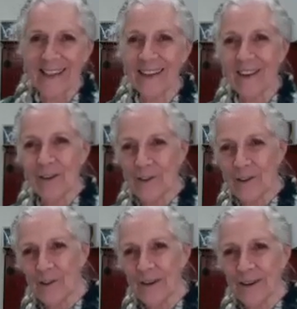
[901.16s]
here, and
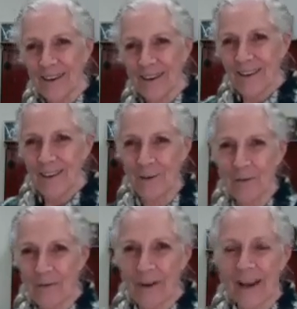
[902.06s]

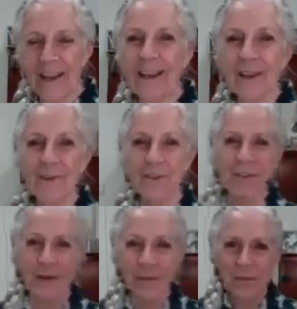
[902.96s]
he used
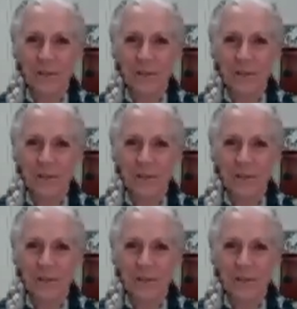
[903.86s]
to